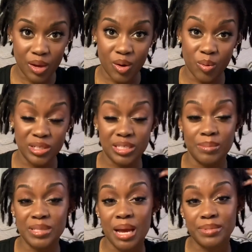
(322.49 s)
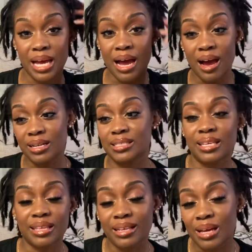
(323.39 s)
Which sometimes I honestly
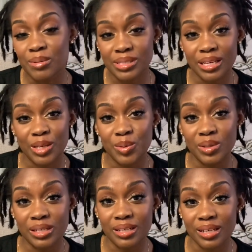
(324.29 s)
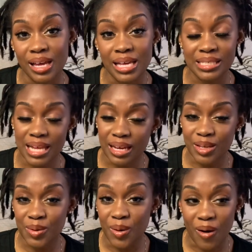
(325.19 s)
thought that was a cute look. It's not
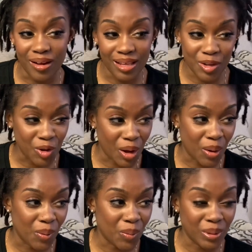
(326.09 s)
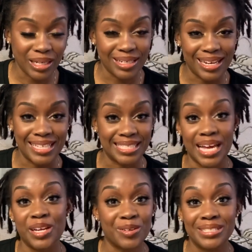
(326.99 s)
cute, you know, when it's
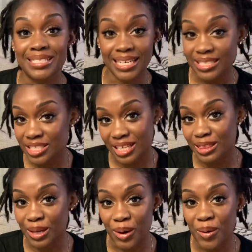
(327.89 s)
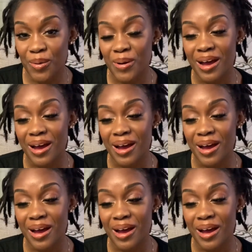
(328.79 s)
not your intention though.